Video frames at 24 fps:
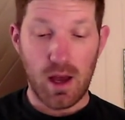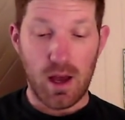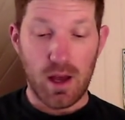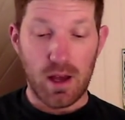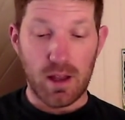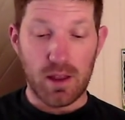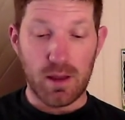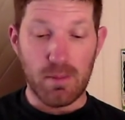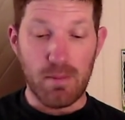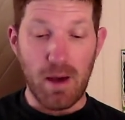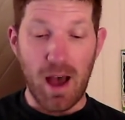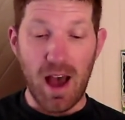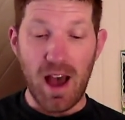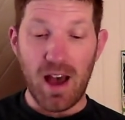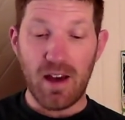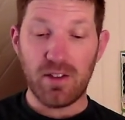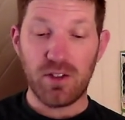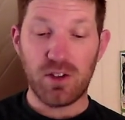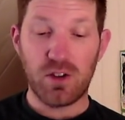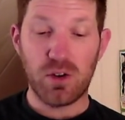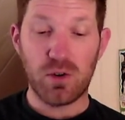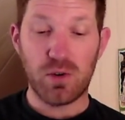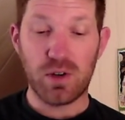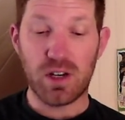The path
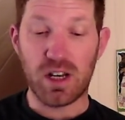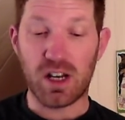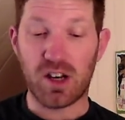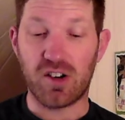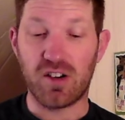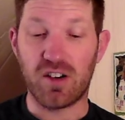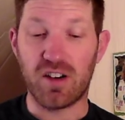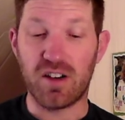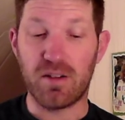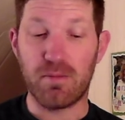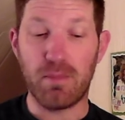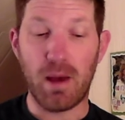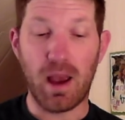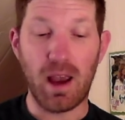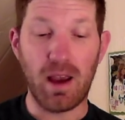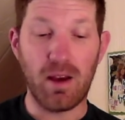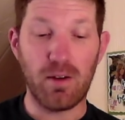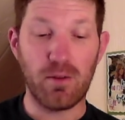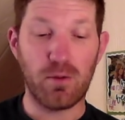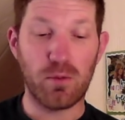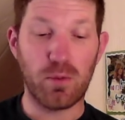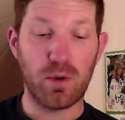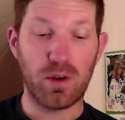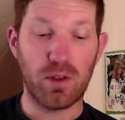to addiction is
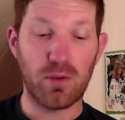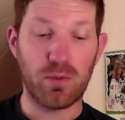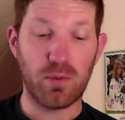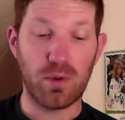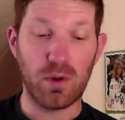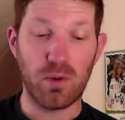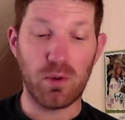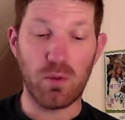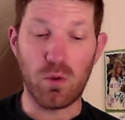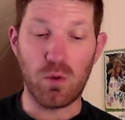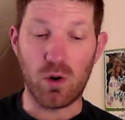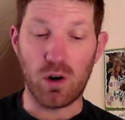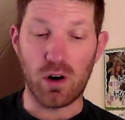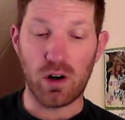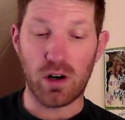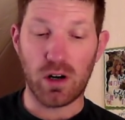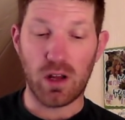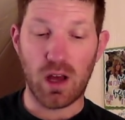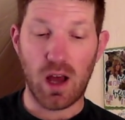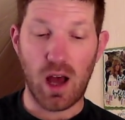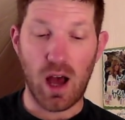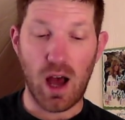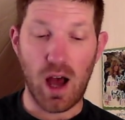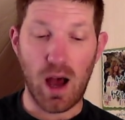paved with reward.
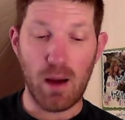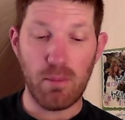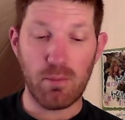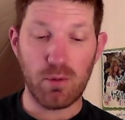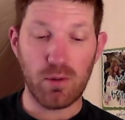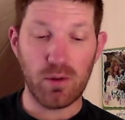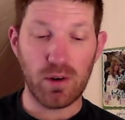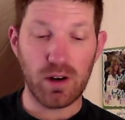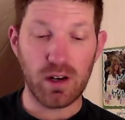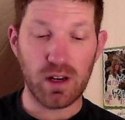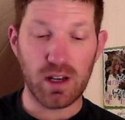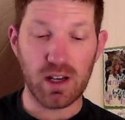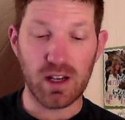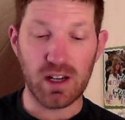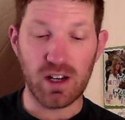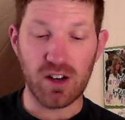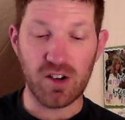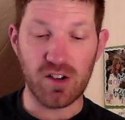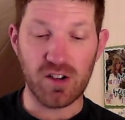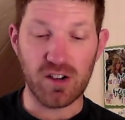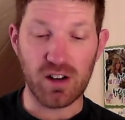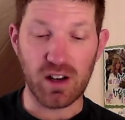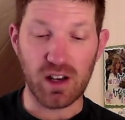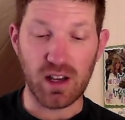Operant
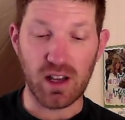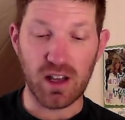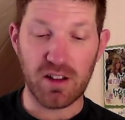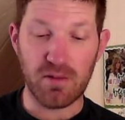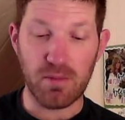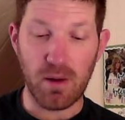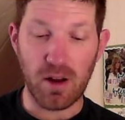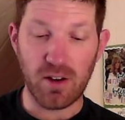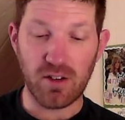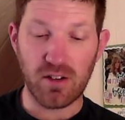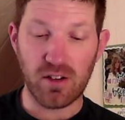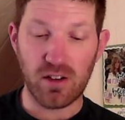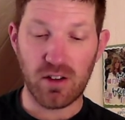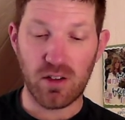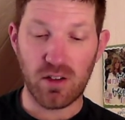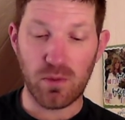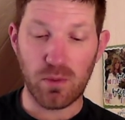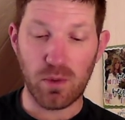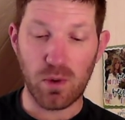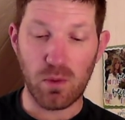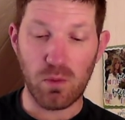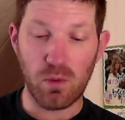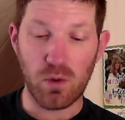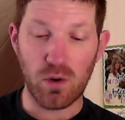conditioning, especially the
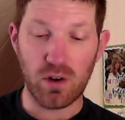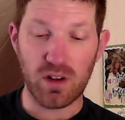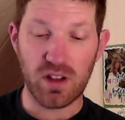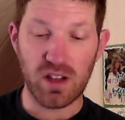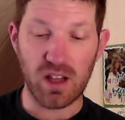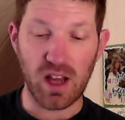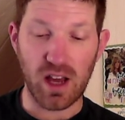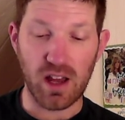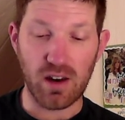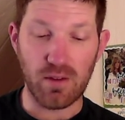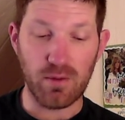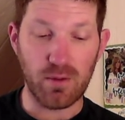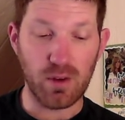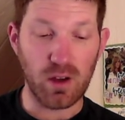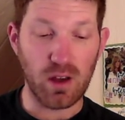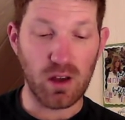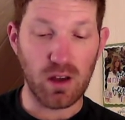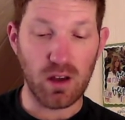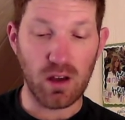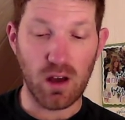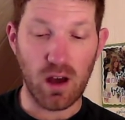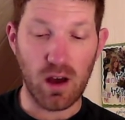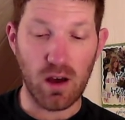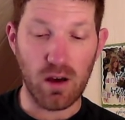reward side
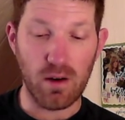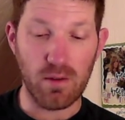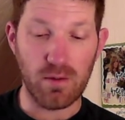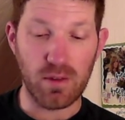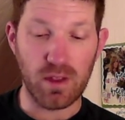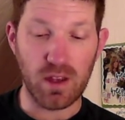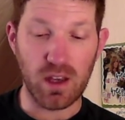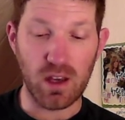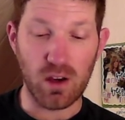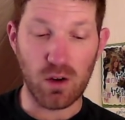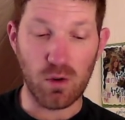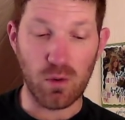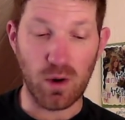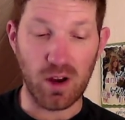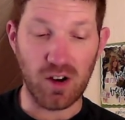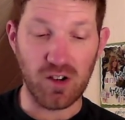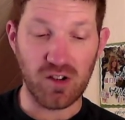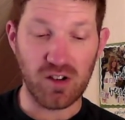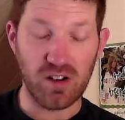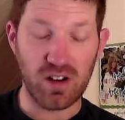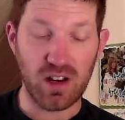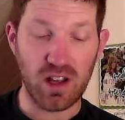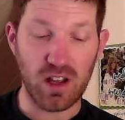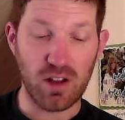of the
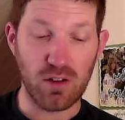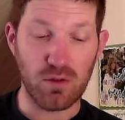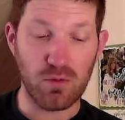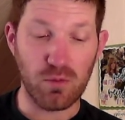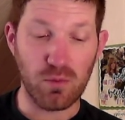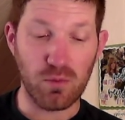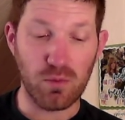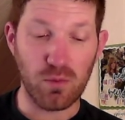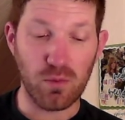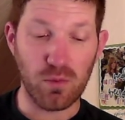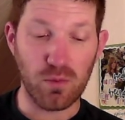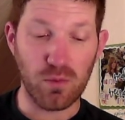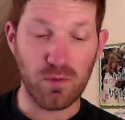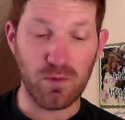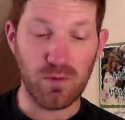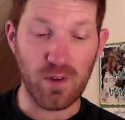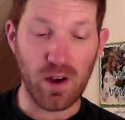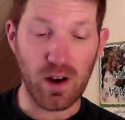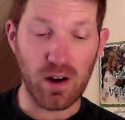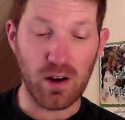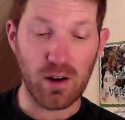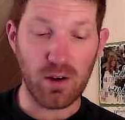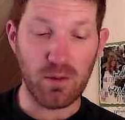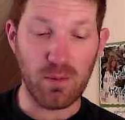equation, is
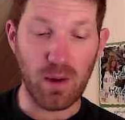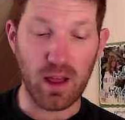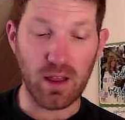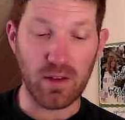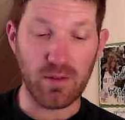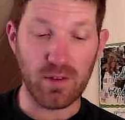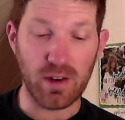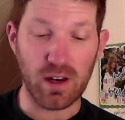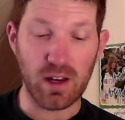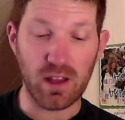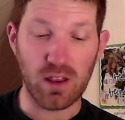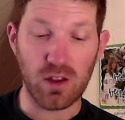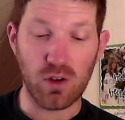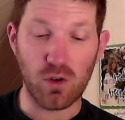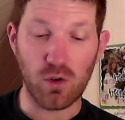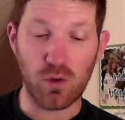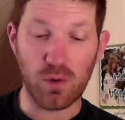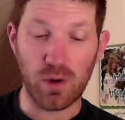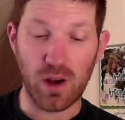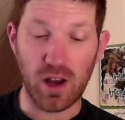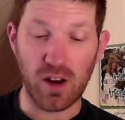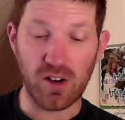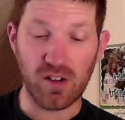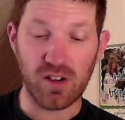very relevant in the
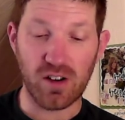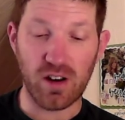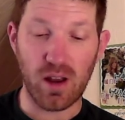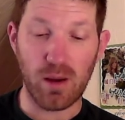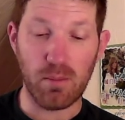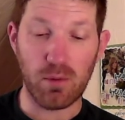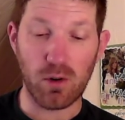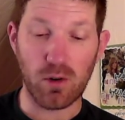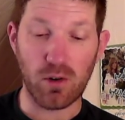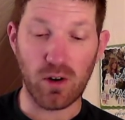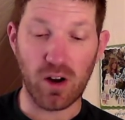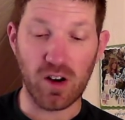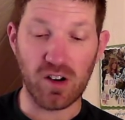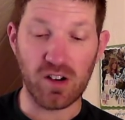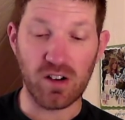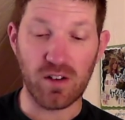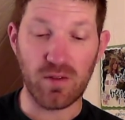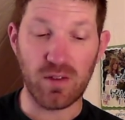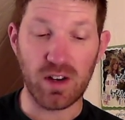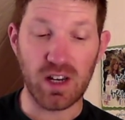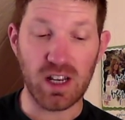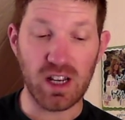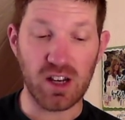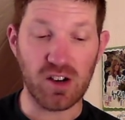creation and progression
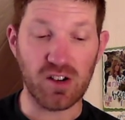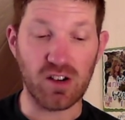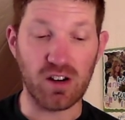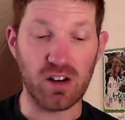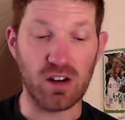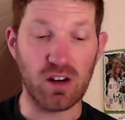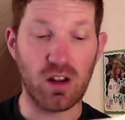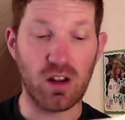of addiction.